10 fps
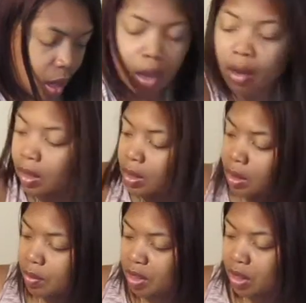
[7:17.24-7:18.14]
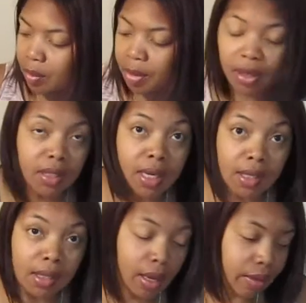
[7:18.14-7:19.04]
Okay, so I'm just going to pin the
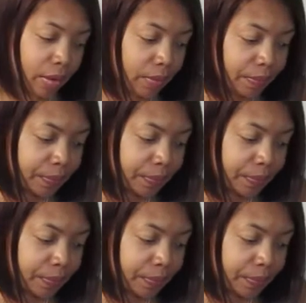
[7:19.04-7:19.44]
sides together.